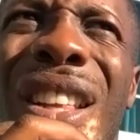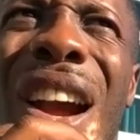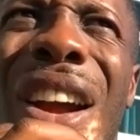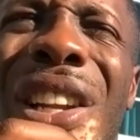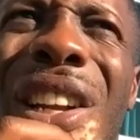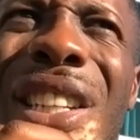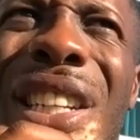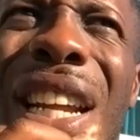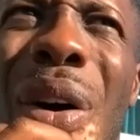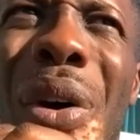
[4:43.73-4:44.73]
are in
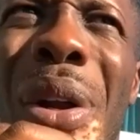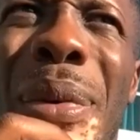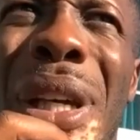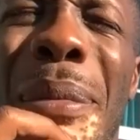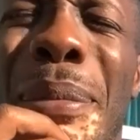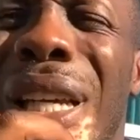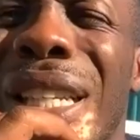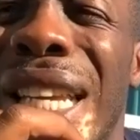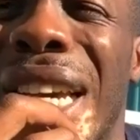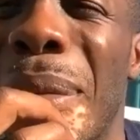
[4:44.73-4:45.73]
London, that want to be the
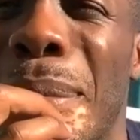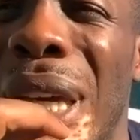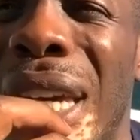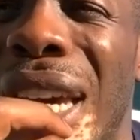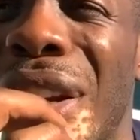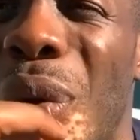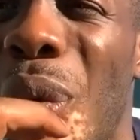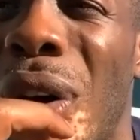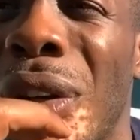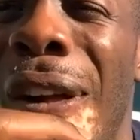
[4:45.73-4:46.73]
biggest they can be in the
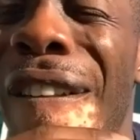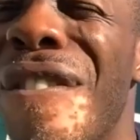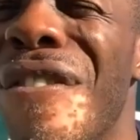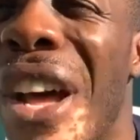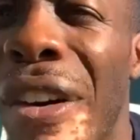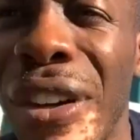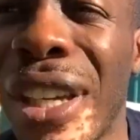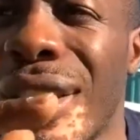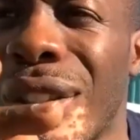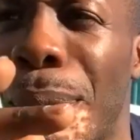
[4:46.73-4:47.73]
world, nothing can
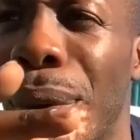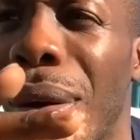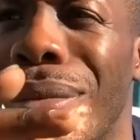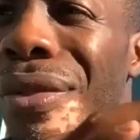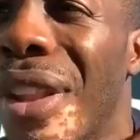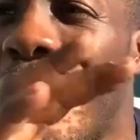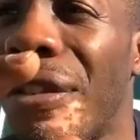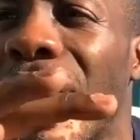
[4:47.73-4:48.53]
stop them. Nothing.